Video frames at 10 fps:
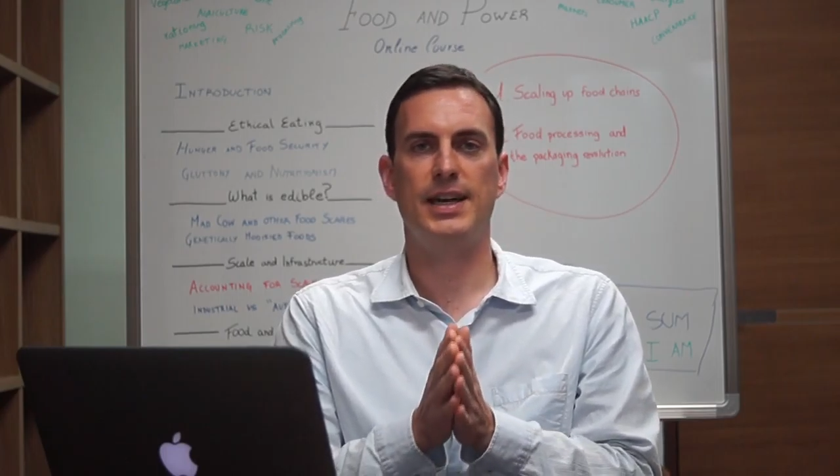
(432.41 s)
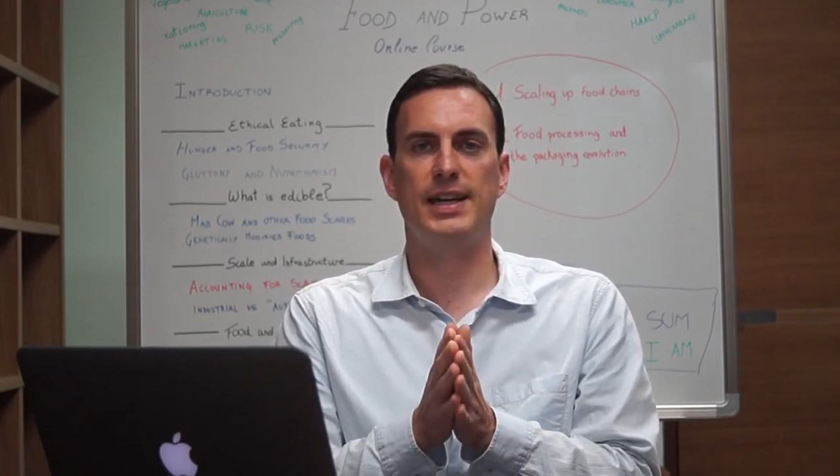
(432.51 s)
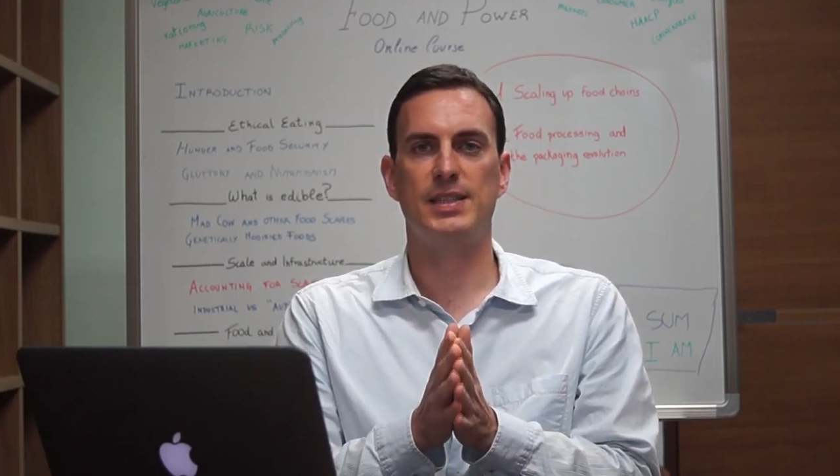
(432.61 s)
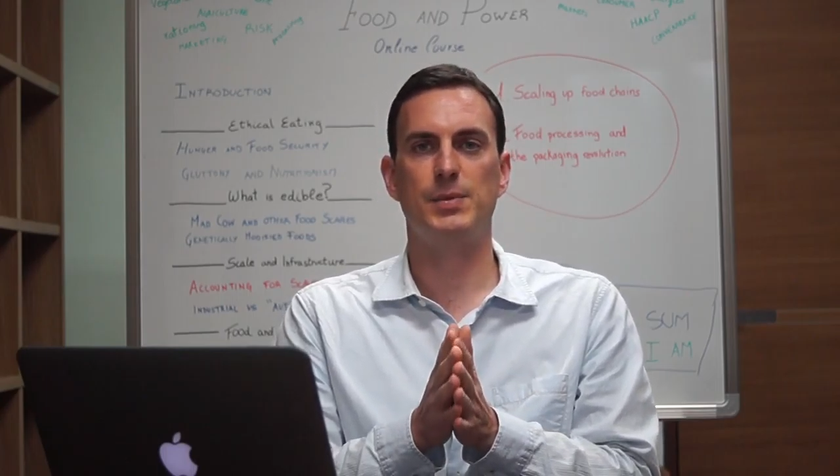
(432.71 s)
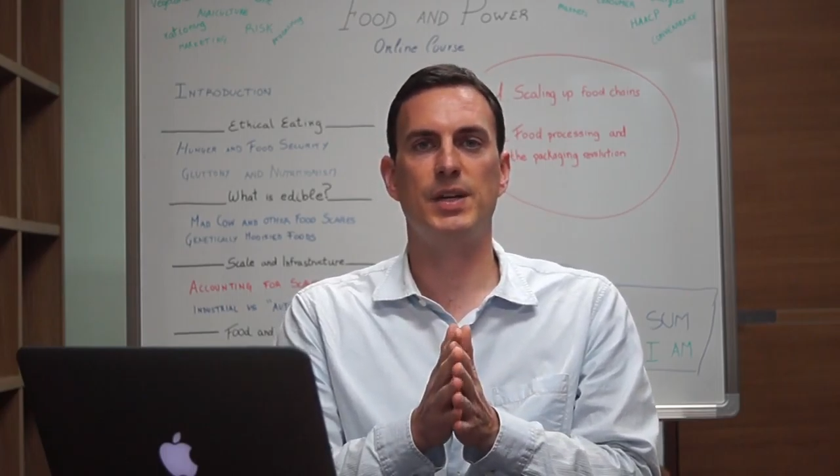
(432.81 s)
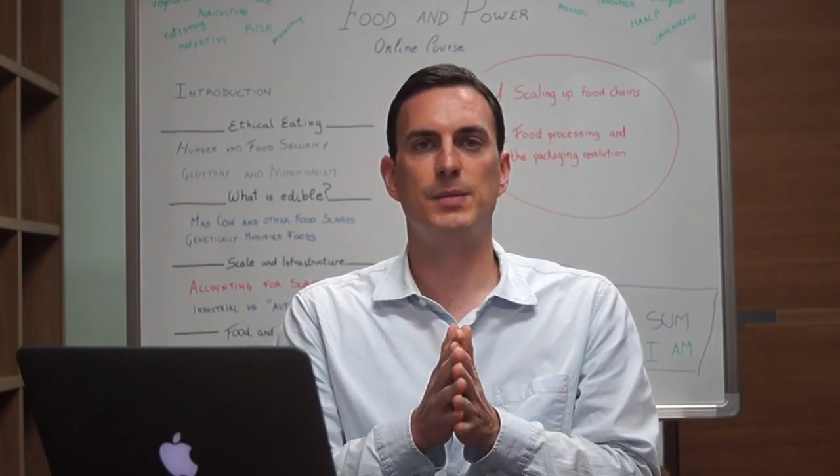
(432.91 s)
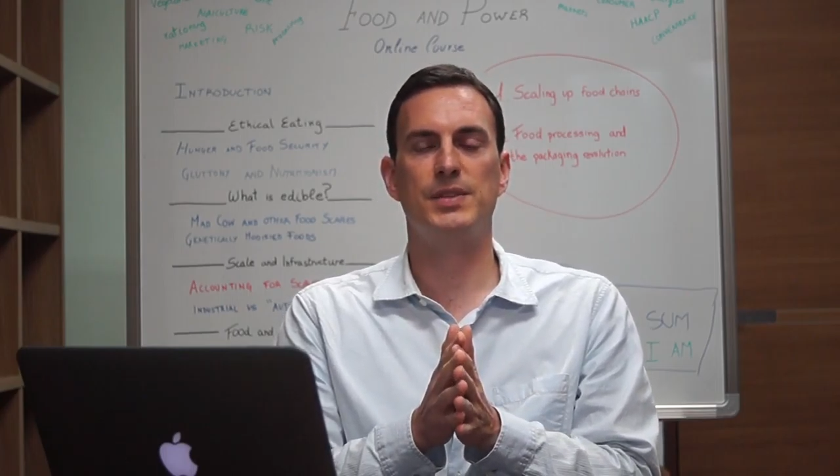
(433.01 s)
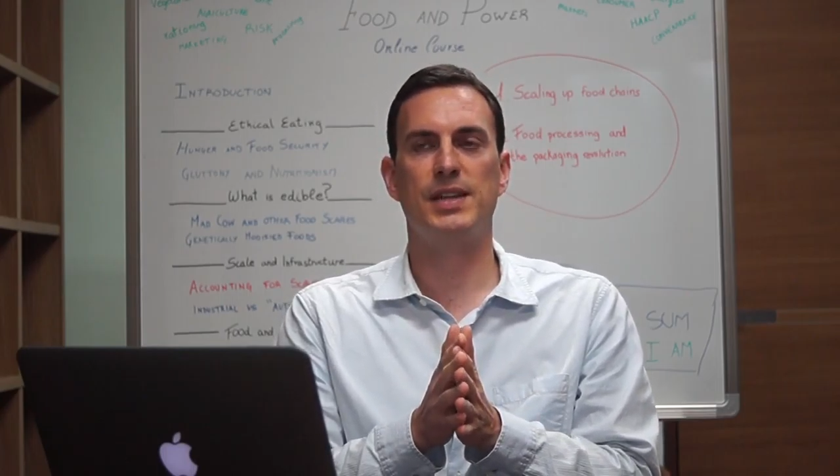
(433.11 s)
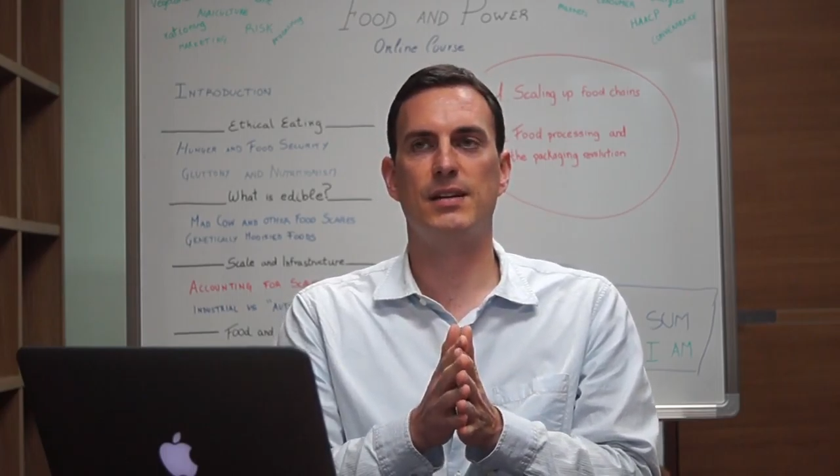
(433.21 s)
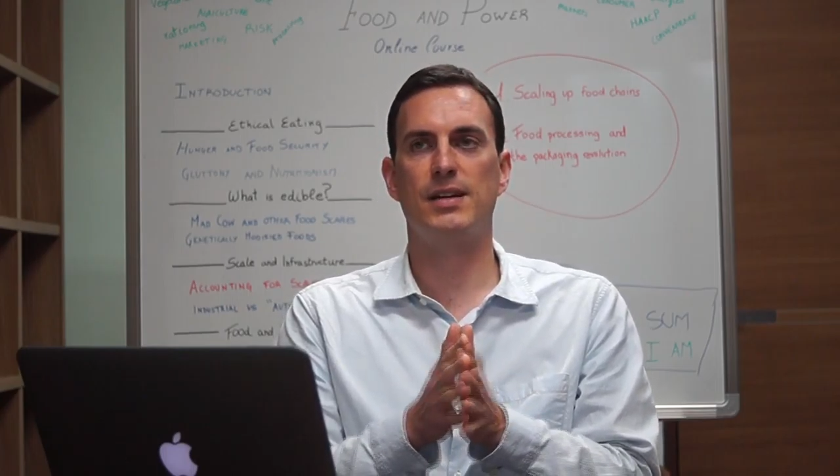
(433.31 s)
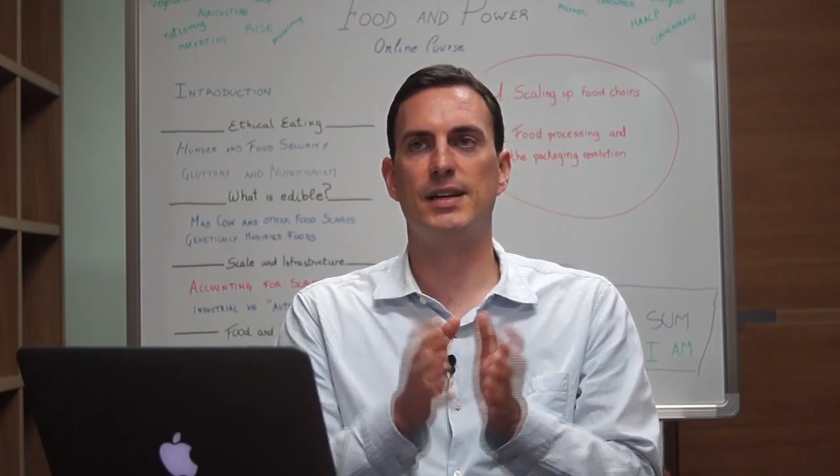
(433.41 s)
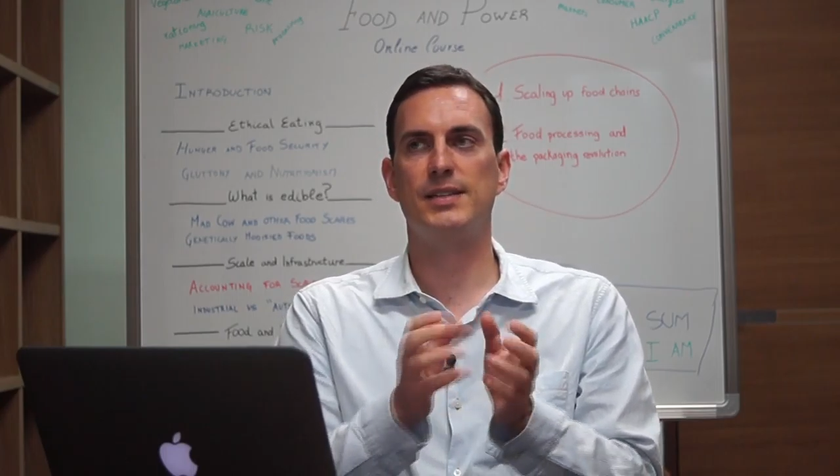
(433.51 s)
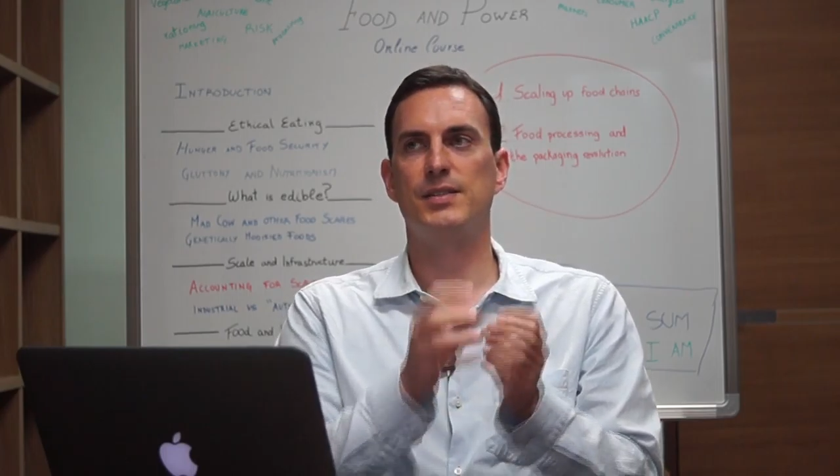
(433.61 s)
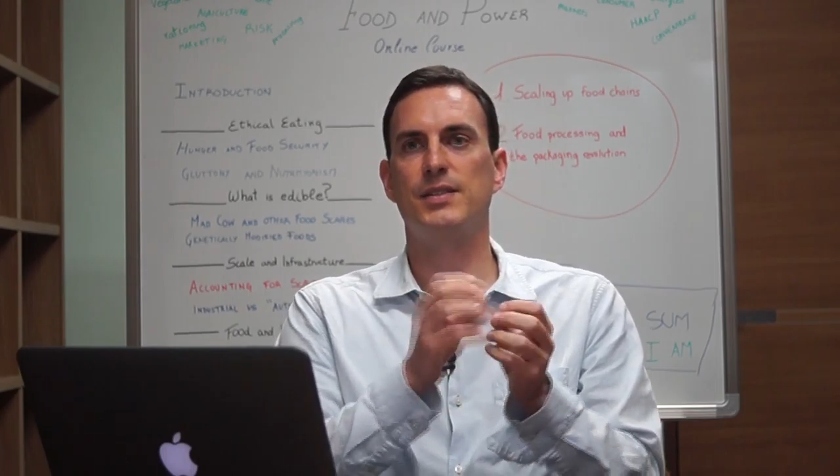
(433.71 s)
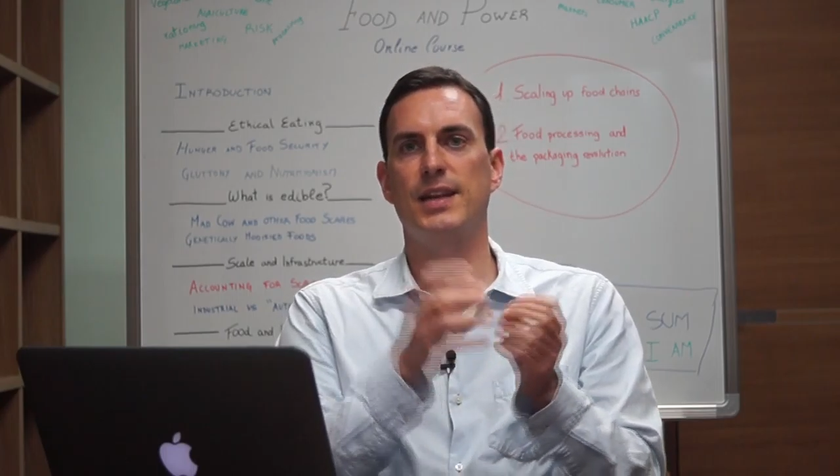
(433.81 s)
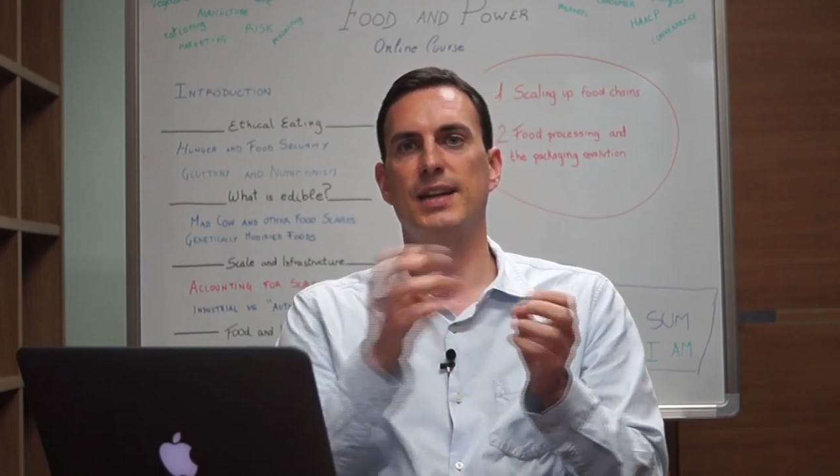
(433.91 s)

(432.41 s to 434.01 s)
has to become standardized so